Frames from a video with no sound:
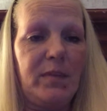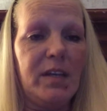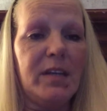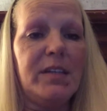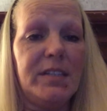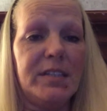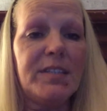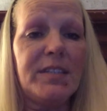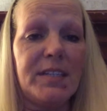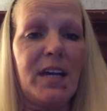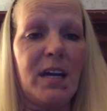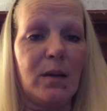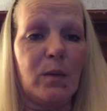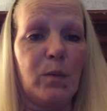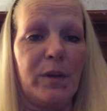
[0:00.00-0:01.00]
you
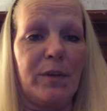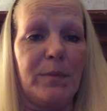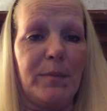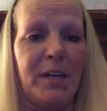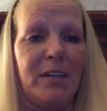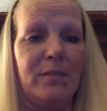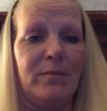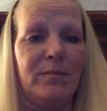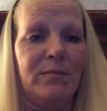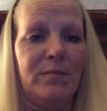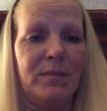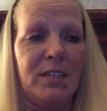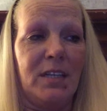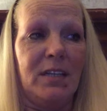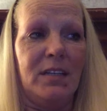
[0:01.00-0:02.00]
stuck with me.
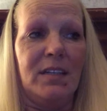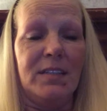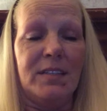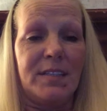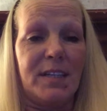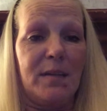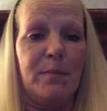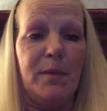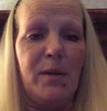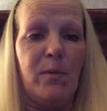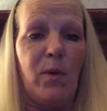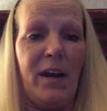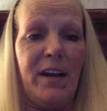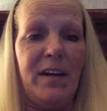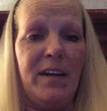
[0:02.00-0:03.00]
It's going to be
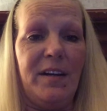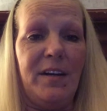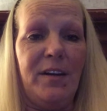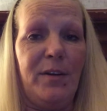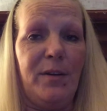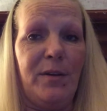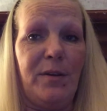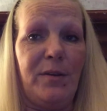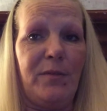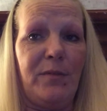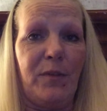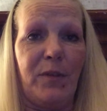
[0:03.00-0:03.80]
raining here for the